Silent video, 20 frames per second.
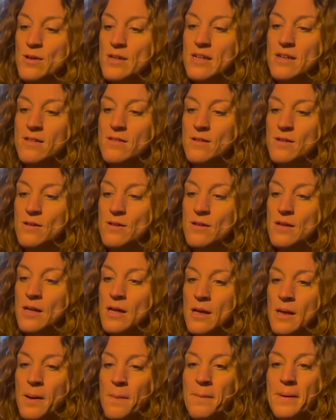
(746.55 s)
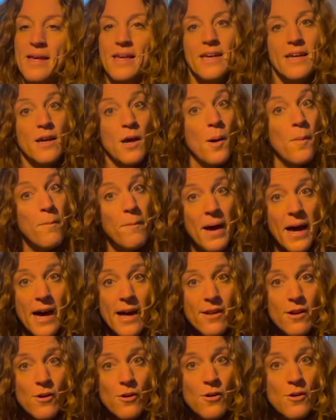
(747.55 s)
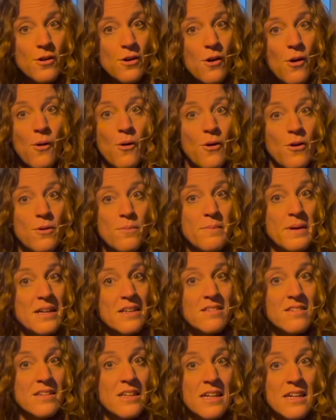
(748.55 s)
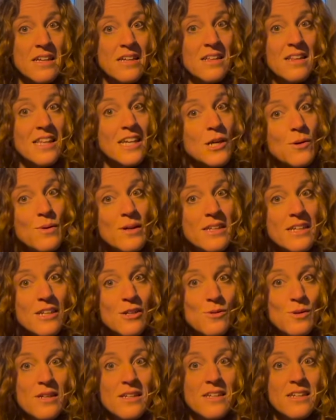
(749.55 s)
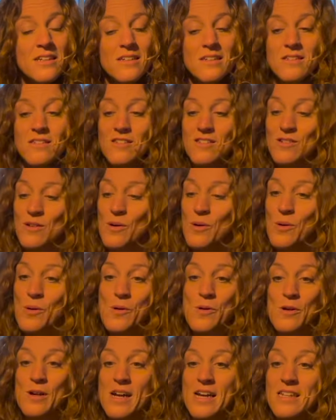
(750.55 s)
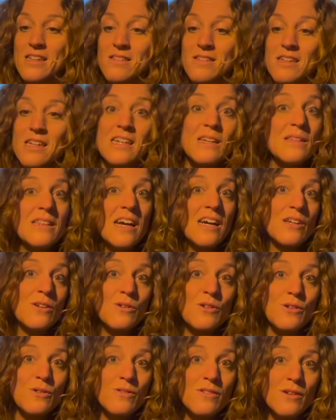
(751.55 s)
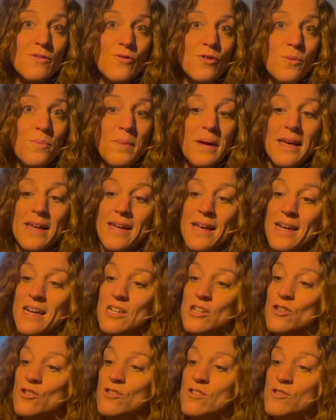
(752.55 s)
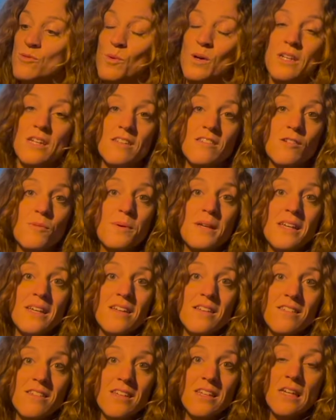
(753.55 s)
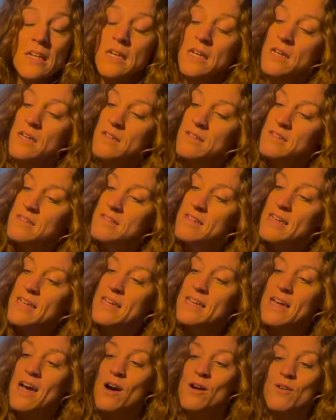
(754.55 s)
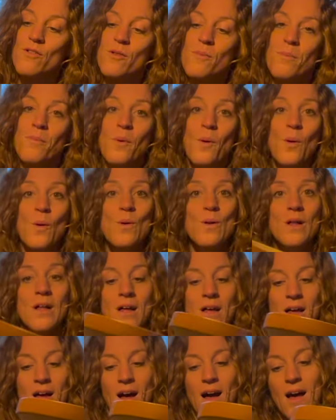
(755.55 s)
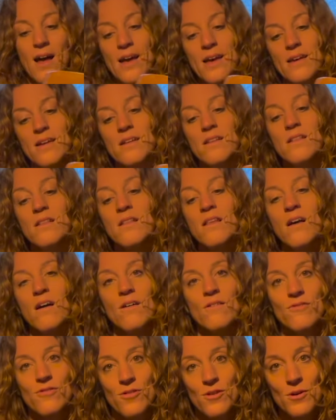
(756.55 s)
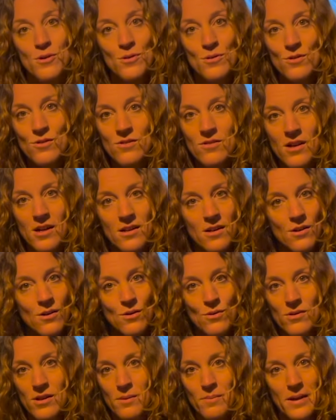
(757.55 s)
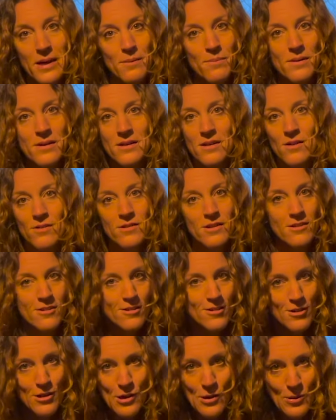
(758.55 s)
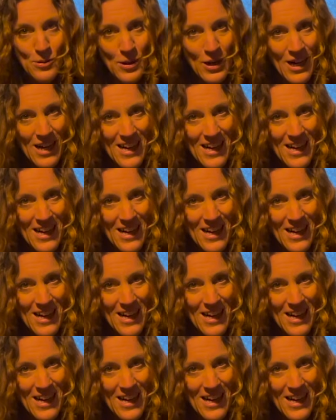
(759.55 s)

either making a batter or mixing liquid ingredients or anything that you're using for baking and you just want it to be easy to take it out of the bowl. I love those. I know they may be nothing to you.